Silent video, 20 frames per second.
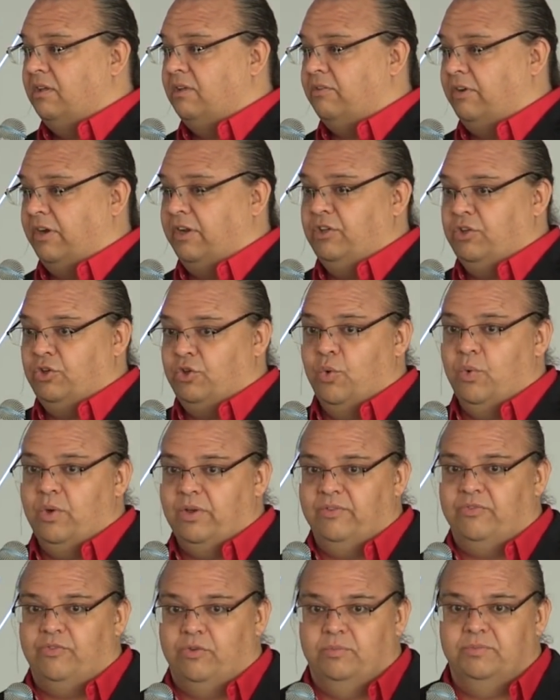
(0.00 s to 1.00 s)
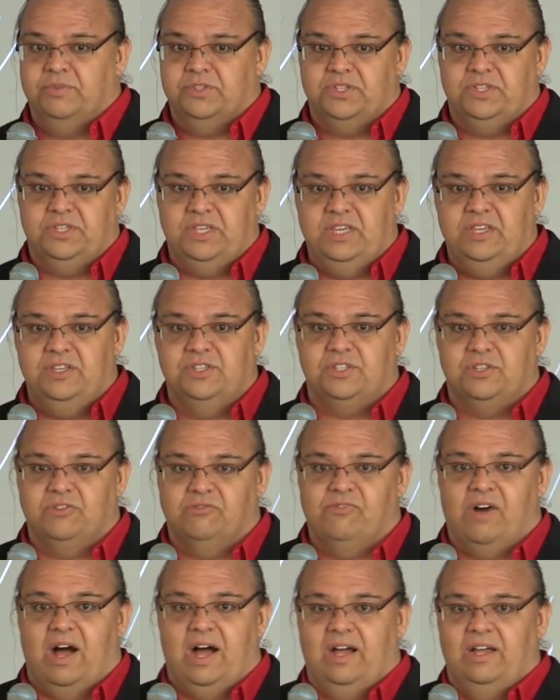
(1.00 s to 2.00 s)
Right? Going from the seas to
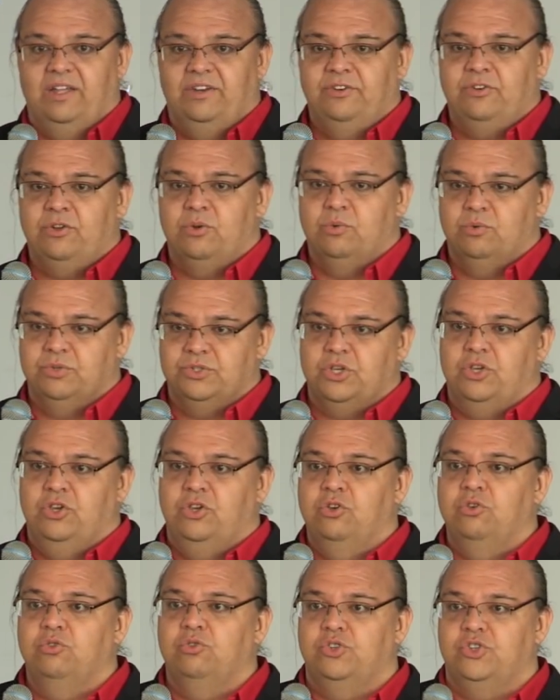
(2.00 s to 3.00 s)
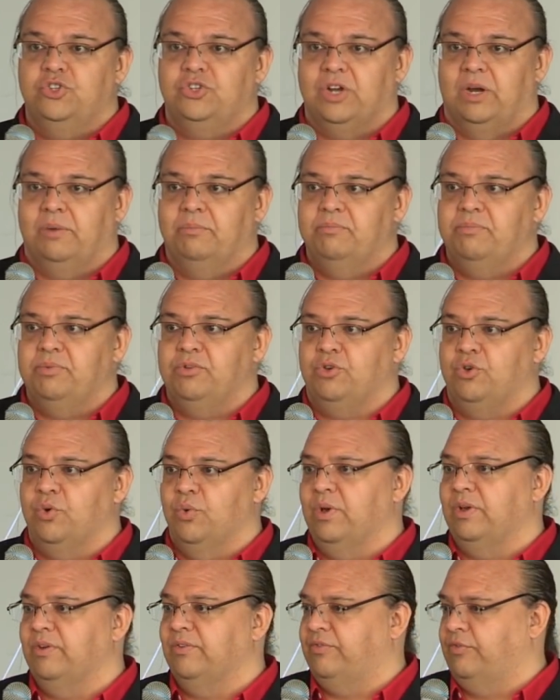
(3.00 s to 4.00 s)
land was a huge jump.
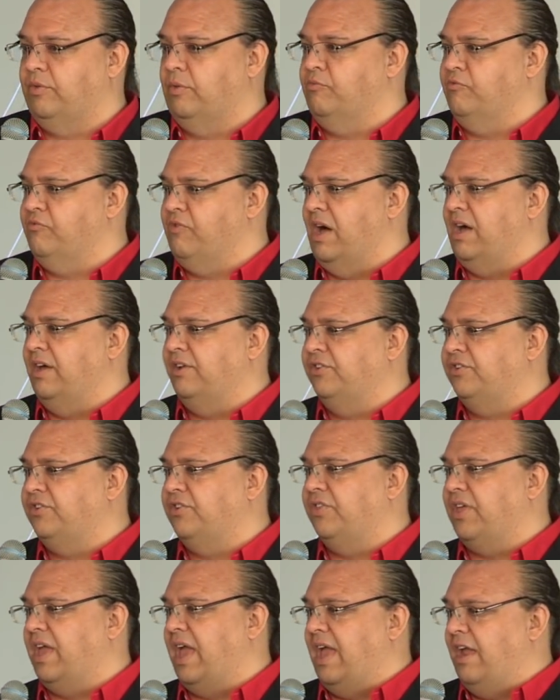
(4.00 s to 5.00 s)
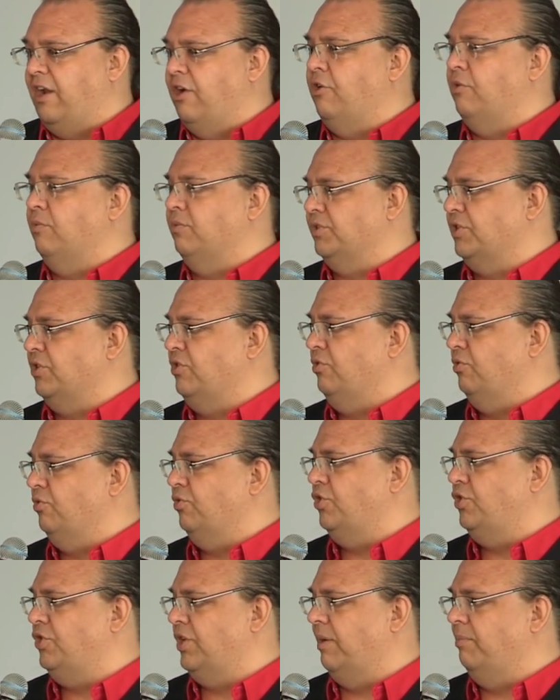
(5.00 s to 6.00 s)
Going from land to the air was a
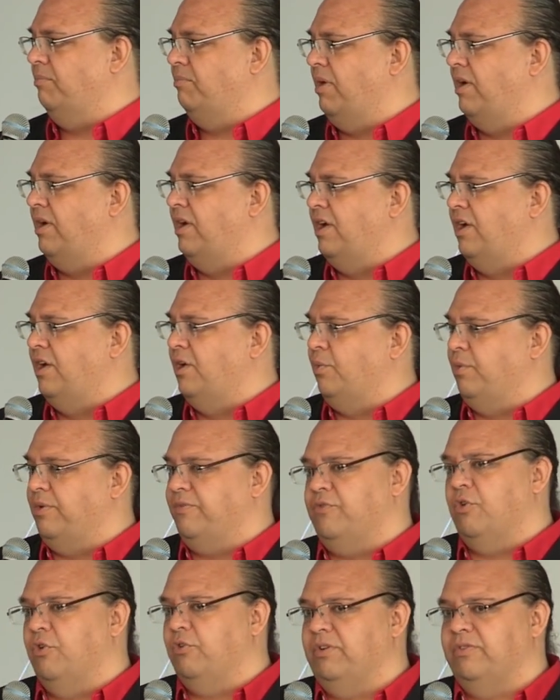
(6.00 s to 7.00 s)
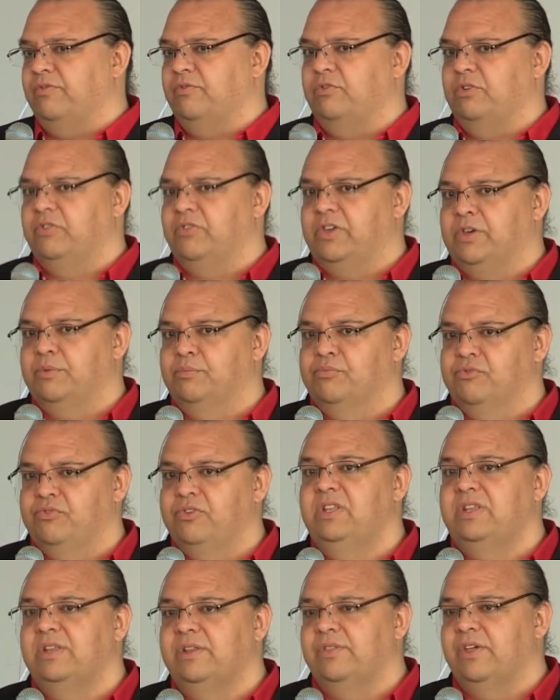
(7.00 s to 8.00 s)
huge jump. We've not even really
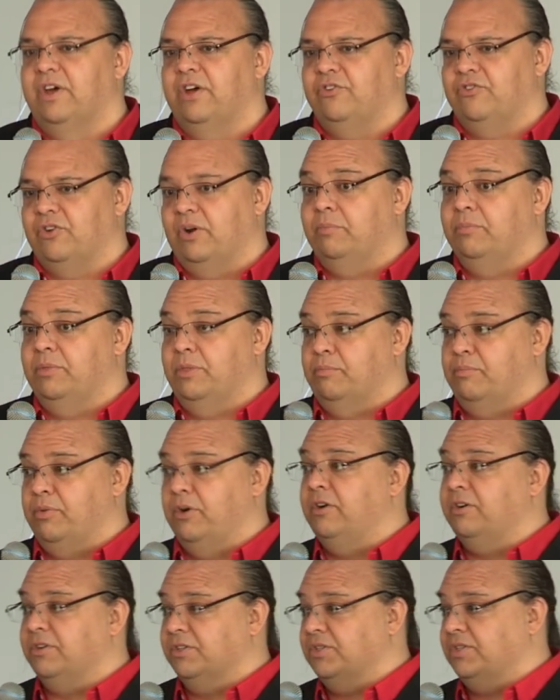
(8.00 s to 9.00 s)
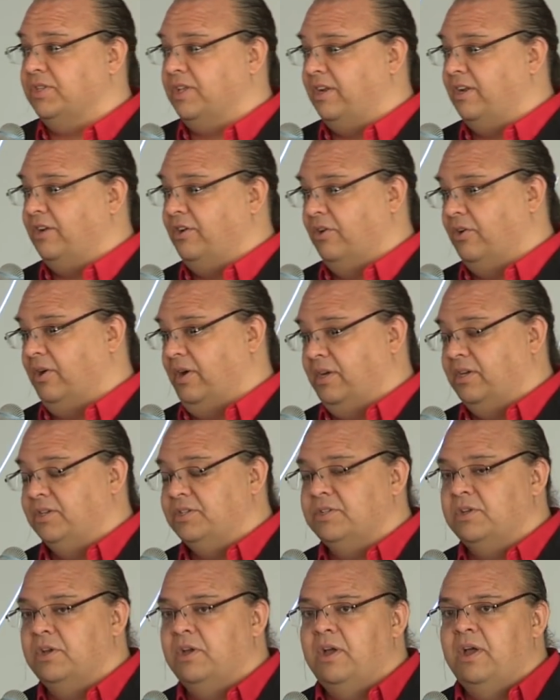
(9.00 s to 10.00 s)
completed that jump. The birds did it, not
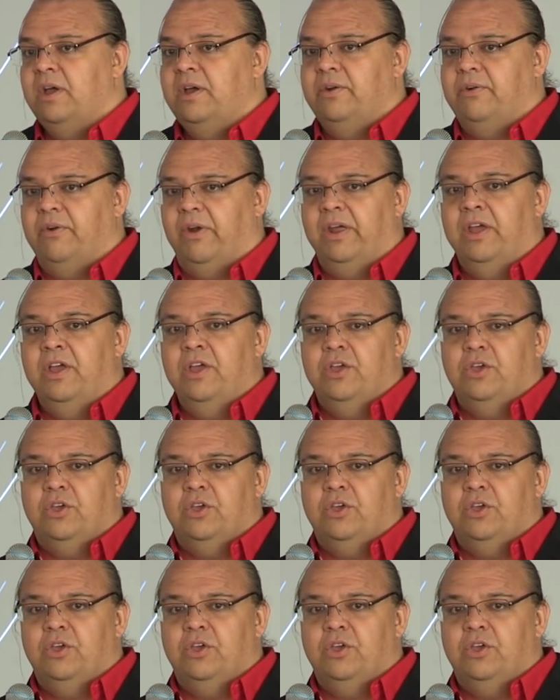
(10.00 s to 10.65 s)
us. Right?